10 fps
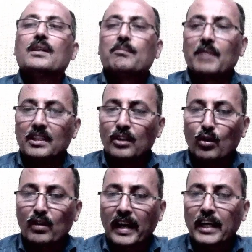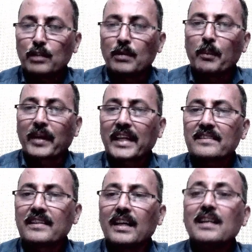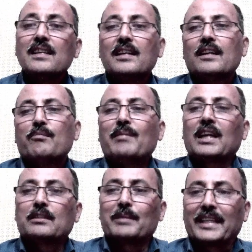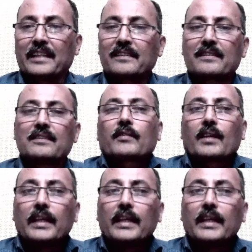but don't try to memorize the mathematics.